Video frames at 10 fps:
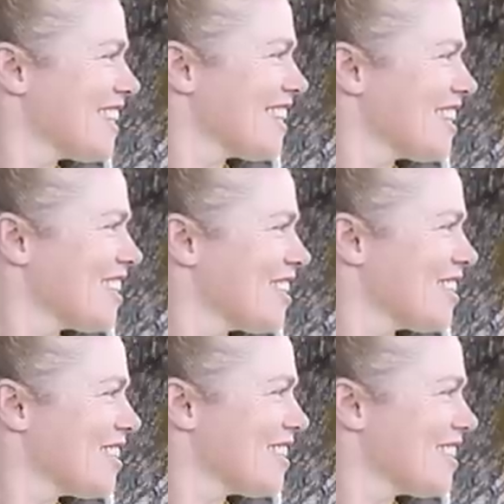
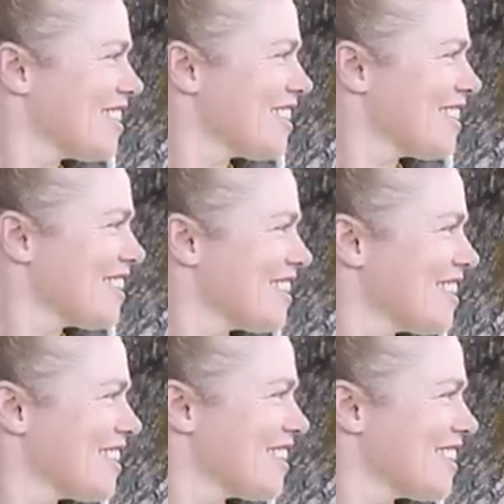
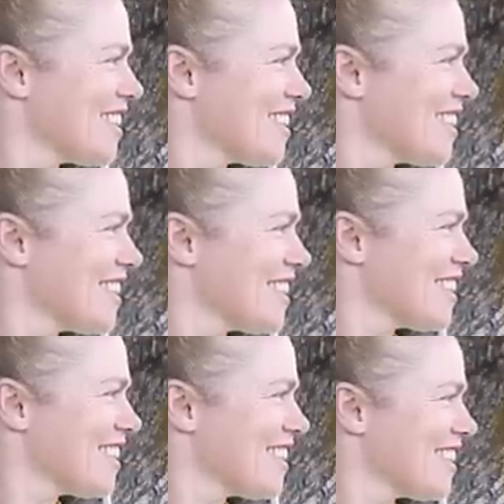
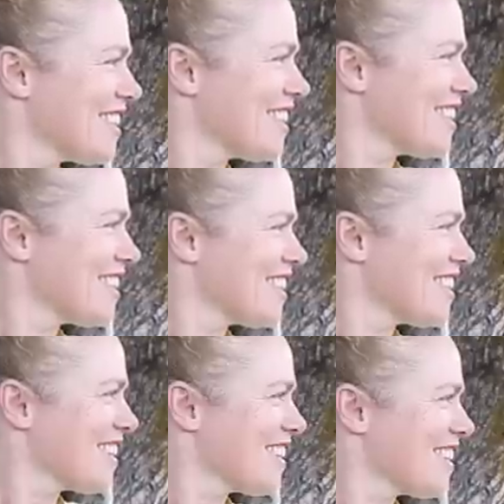
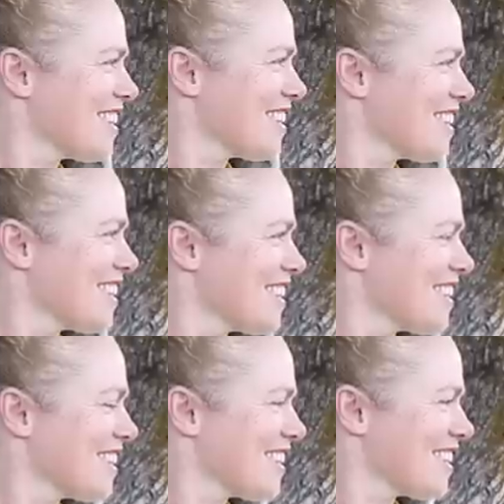
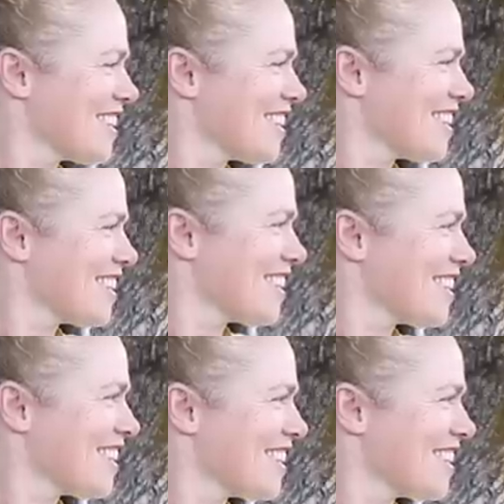
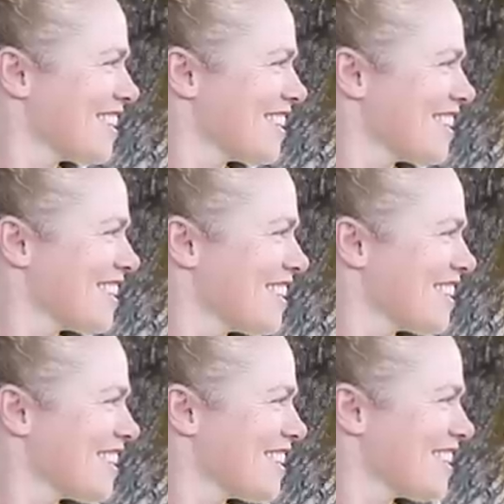
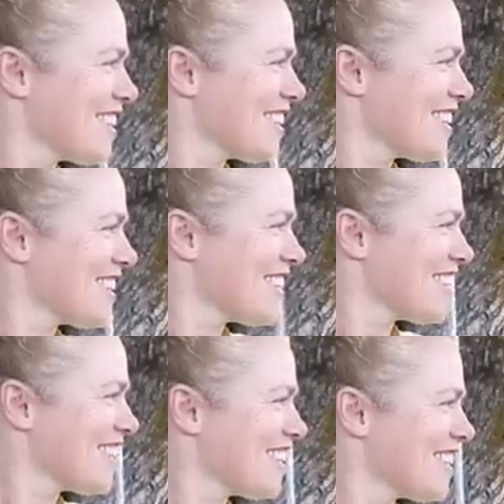
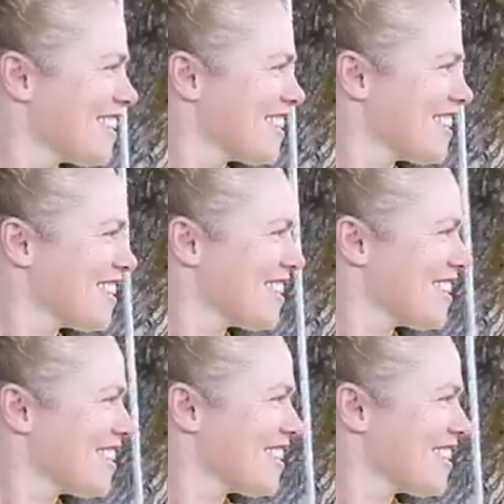The person shown says nothing.